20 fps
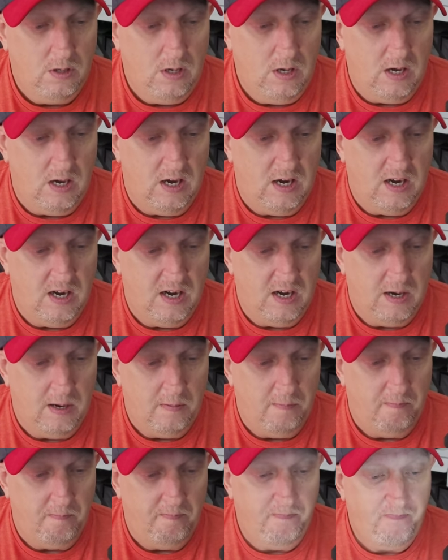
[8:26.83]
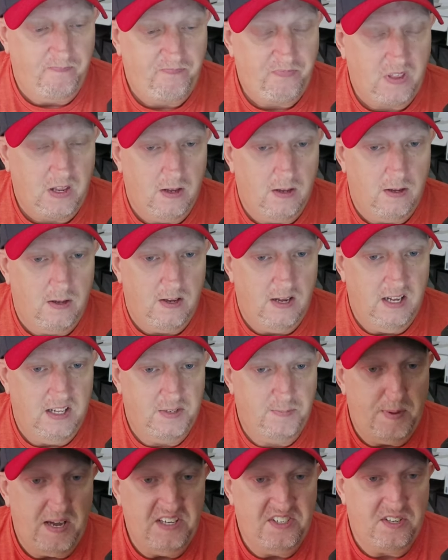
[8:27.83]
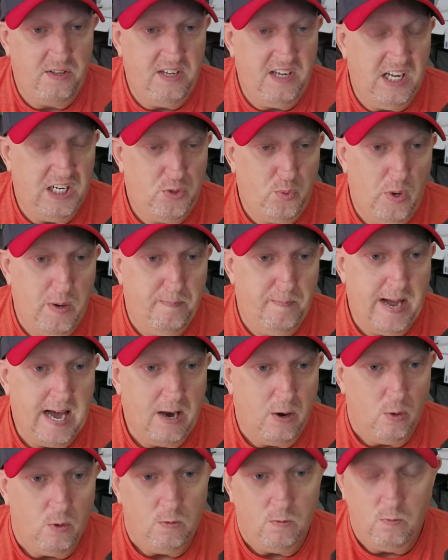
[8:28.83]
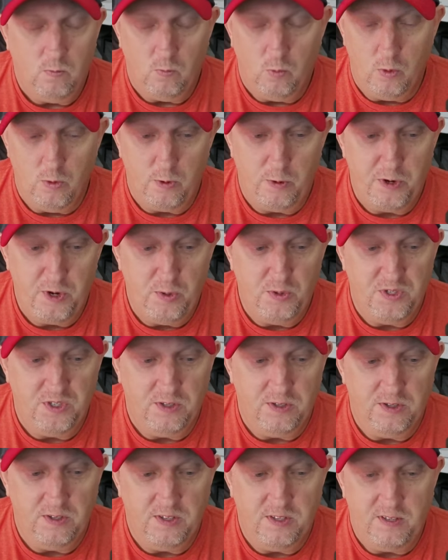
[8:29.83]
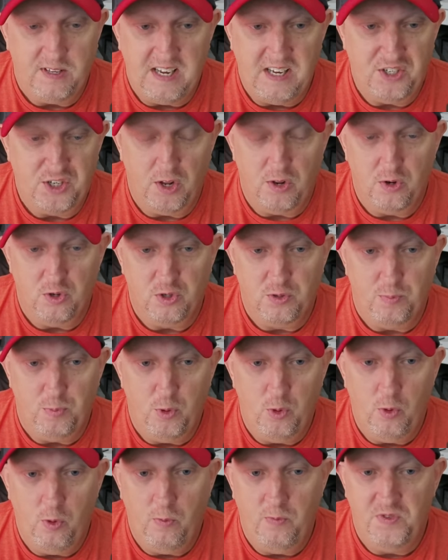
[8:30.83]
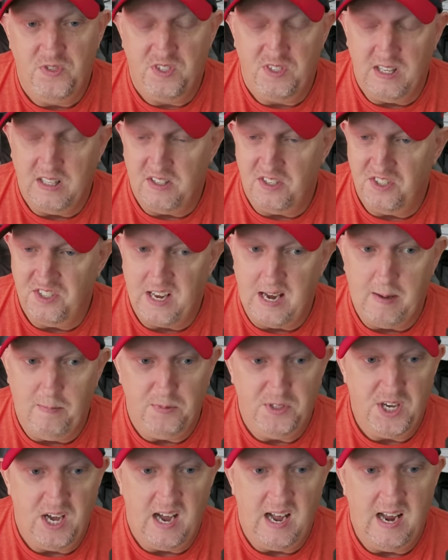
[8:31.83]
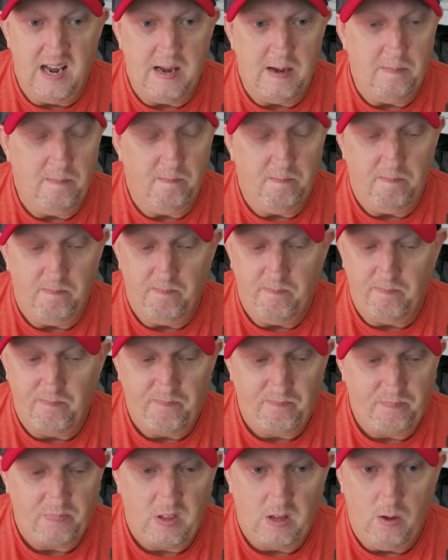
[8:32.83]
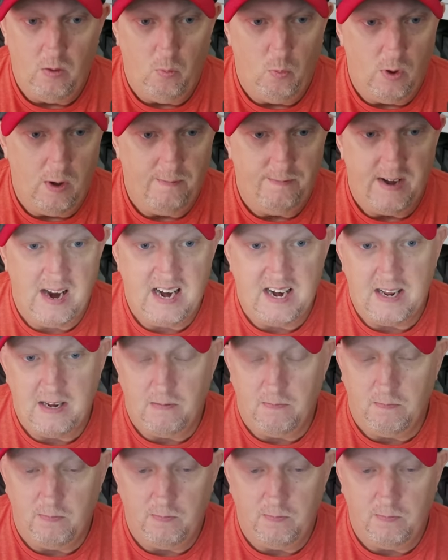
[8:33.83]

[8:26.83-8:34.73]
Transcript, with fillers: Um, it's basically a twin battle where they're using each other's moves at the same time while fighting.